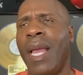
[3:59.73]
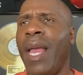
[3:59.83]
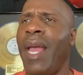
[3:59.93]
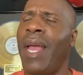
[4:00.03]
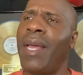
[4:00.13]

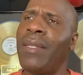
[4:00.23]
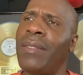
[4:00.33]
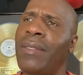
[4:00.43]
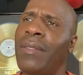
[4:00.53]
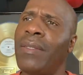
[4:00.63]

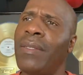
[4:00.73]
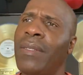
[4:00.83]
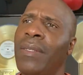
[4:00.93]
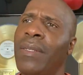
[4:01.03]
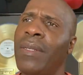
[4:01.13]
And
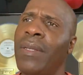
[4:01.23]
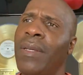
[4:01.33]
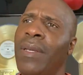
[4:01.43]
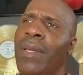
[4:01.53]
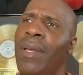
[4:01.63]

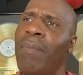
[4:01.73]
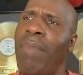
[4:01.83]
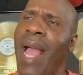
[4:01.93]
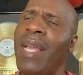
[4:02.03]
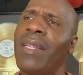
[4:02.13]

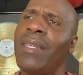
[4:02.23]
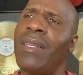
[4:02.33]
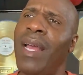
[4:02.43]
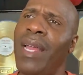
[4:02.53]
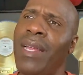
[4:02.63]
back in the
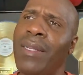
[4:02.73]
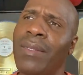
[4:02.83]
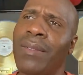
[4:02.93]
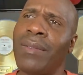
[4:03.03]
day